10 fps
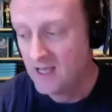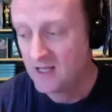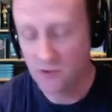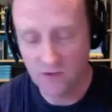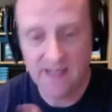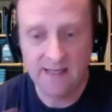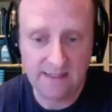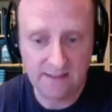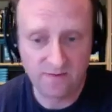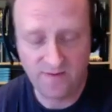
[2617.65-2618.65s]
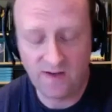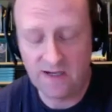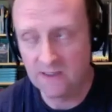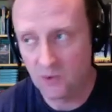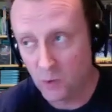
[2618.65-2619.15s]
create a little
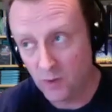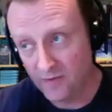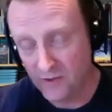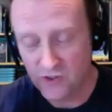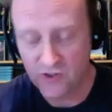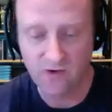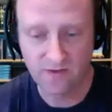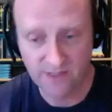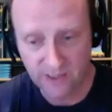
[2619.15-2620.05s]
file, or if you're in Scrivener,